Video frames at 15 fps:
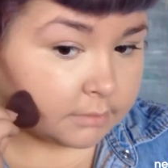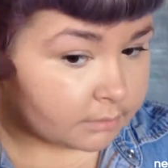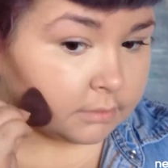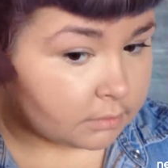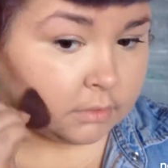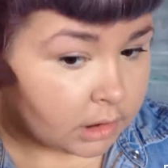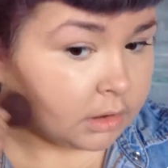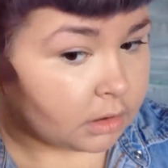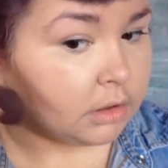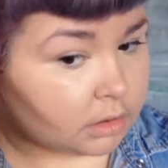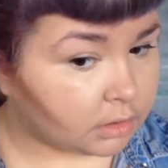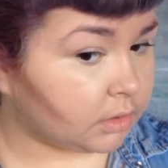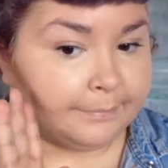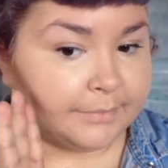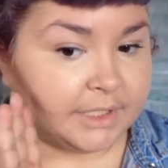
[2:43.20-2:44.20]
You
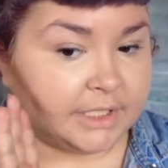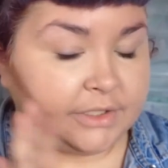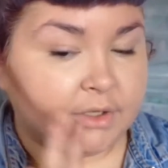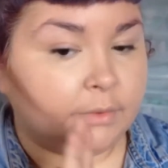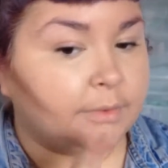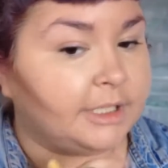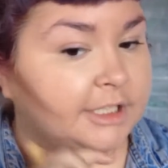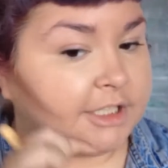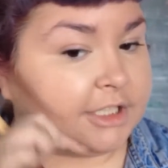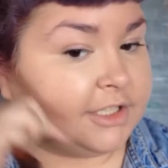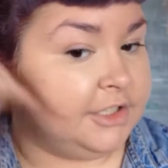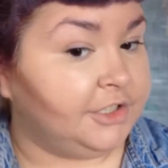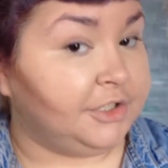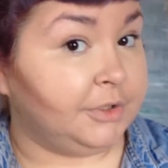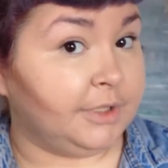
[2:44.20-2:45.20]
don't want to
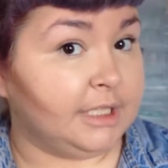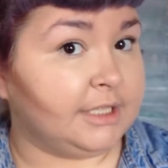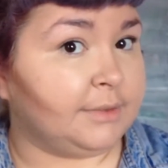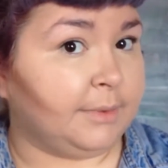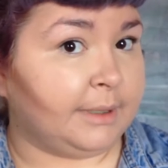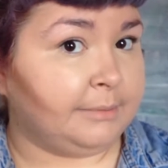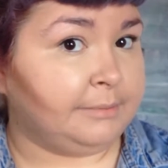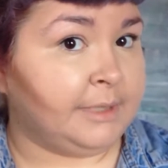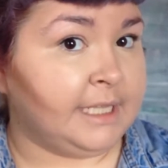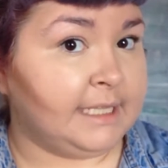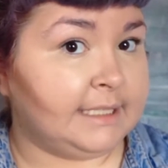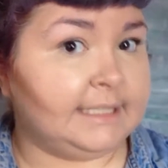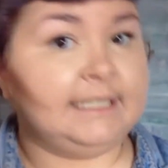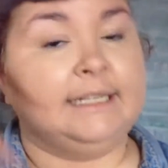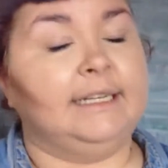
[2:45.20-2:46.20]
just do this one
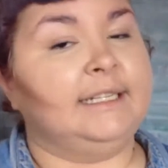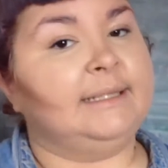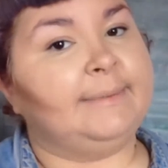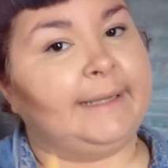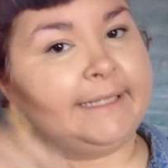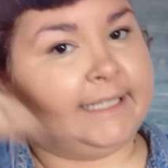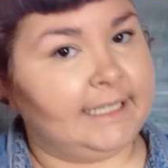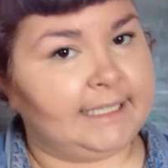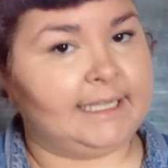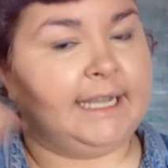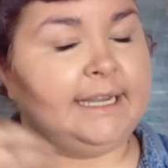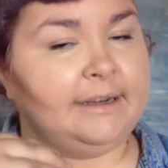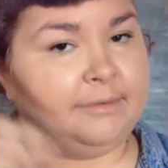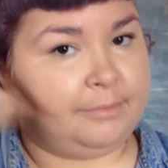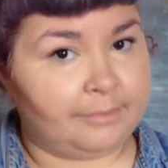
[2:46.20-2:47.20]
piece and expect it to
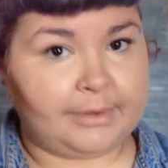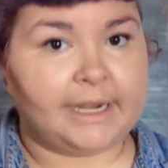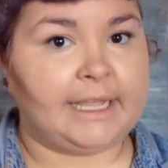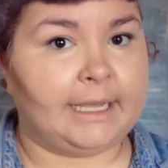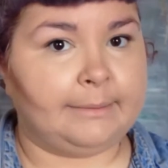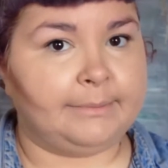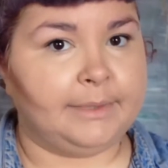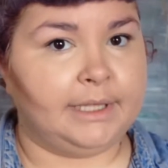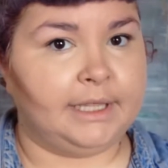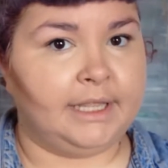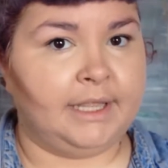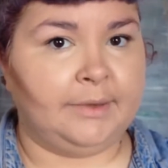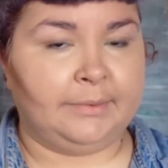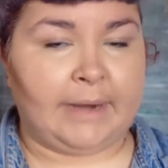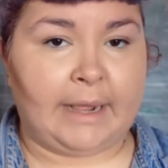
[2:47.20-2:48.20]
kind of break up
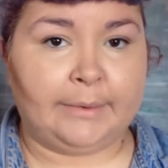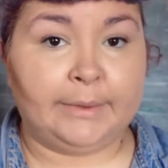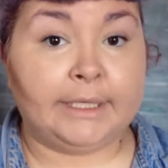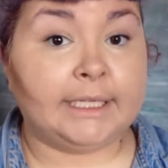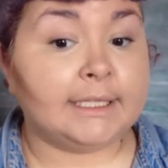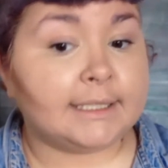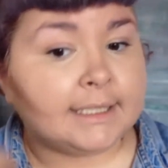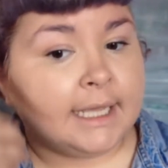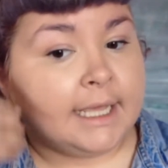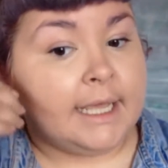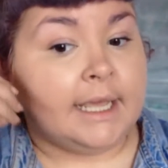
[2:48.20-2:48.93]
the roundness.